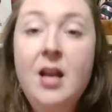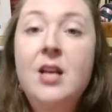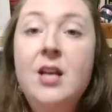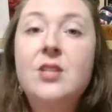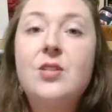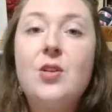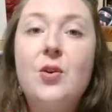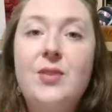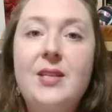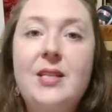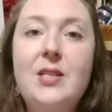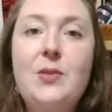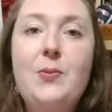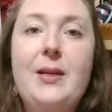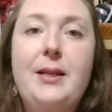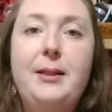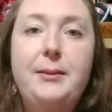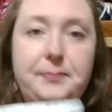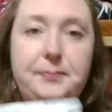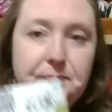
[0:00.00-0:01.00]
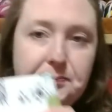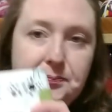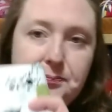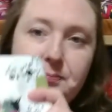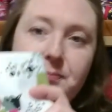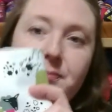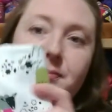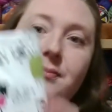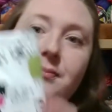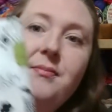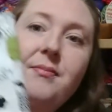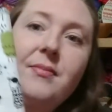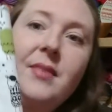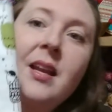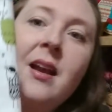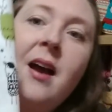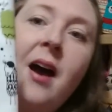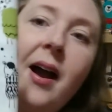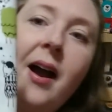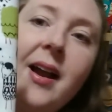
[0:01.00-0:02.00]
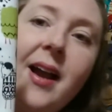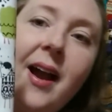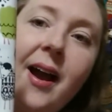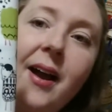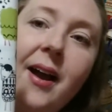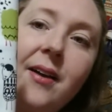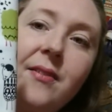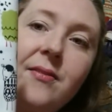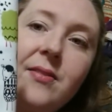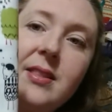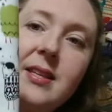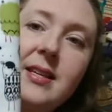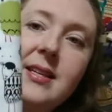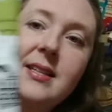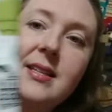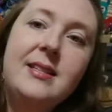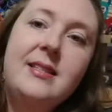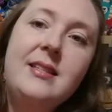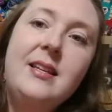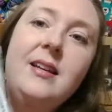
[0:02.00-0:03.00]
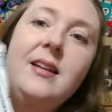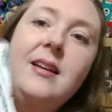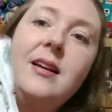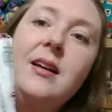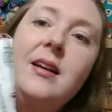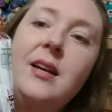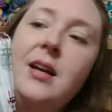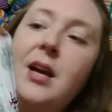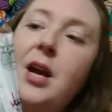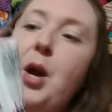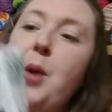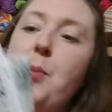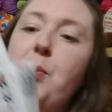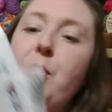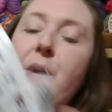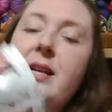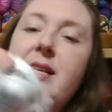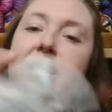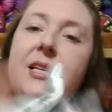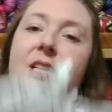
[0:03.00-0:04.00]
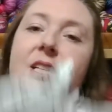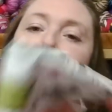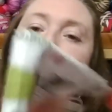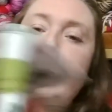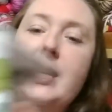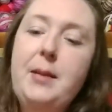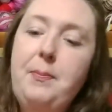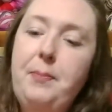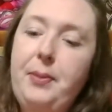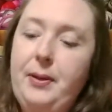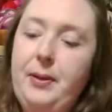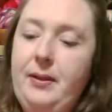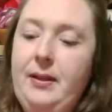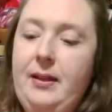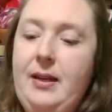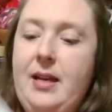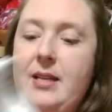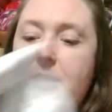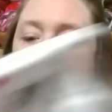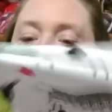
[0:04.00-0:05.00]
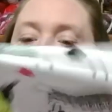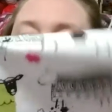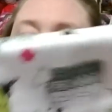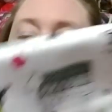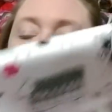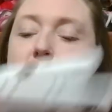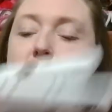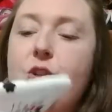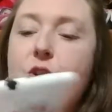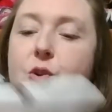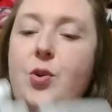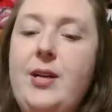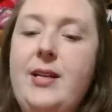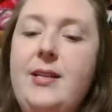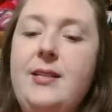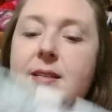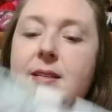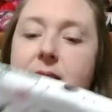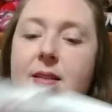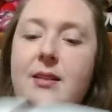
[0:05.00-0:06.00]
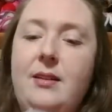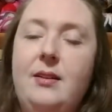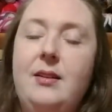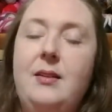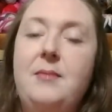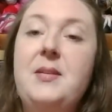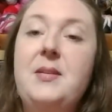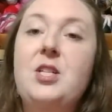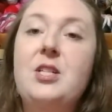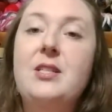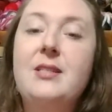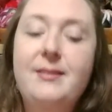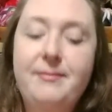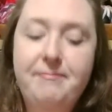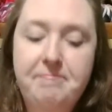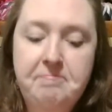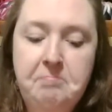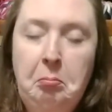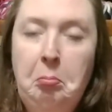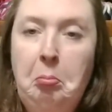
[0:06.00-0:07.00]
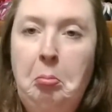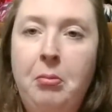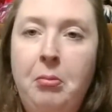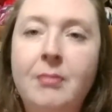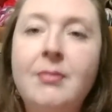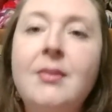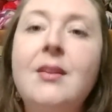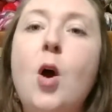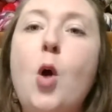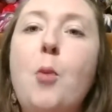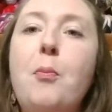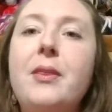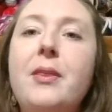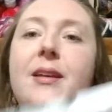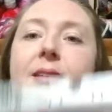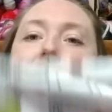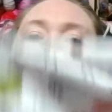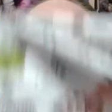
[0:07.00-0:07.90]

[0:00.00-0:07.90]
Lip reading: So this week, I have these printed sheep as the first choice. And let me just open this